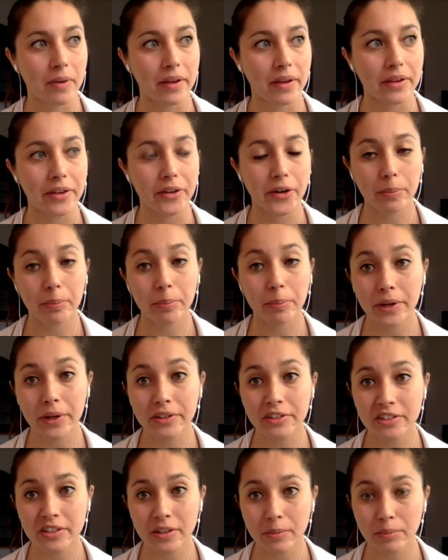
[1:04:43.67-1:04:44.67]
your
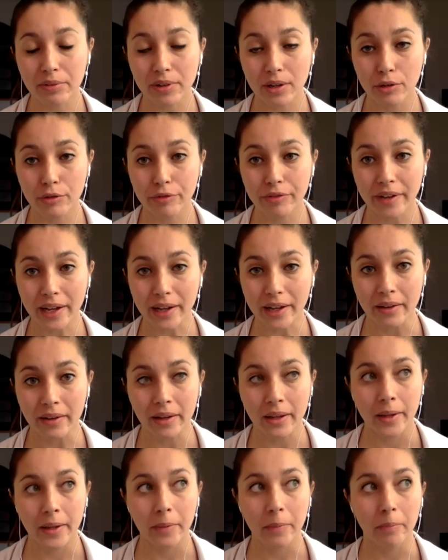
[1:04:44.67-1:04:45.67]
personal profile,
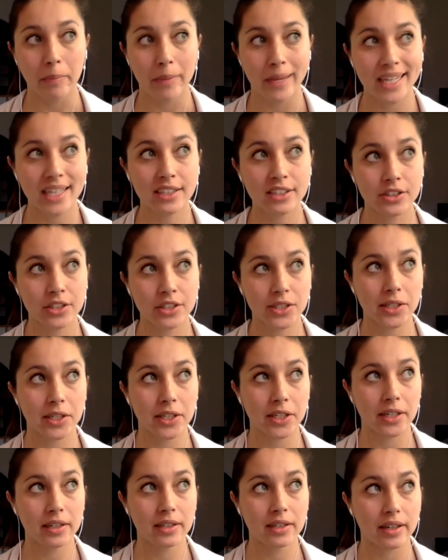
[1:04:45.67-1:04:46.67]
make
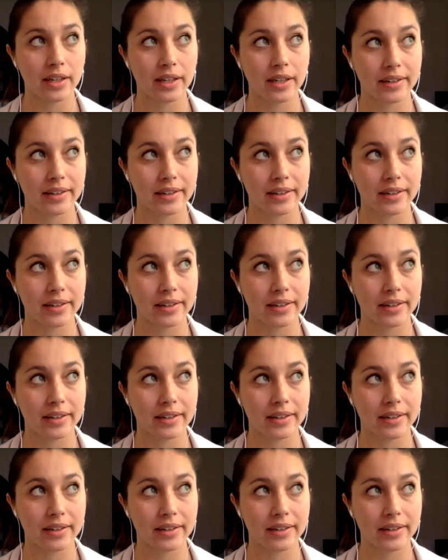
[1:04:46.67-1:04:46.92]
sure